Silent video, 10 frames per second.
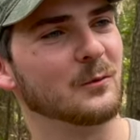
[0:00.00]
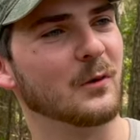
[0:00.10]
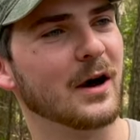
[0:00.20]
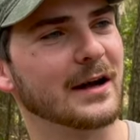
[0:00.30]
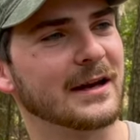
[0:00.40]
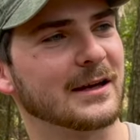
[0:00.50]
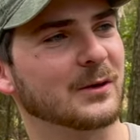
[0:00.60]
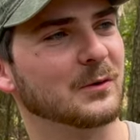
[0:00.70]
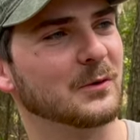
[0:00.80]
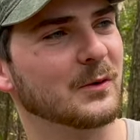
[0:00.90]
What a
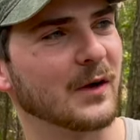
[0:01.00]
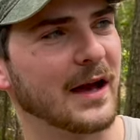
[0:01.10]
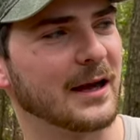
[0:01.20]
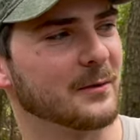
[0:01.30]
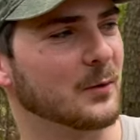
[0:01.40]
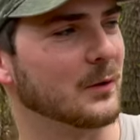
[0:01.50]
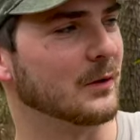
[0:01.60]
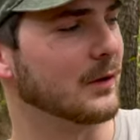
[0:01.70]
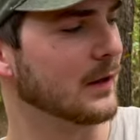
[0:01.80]
cool animal.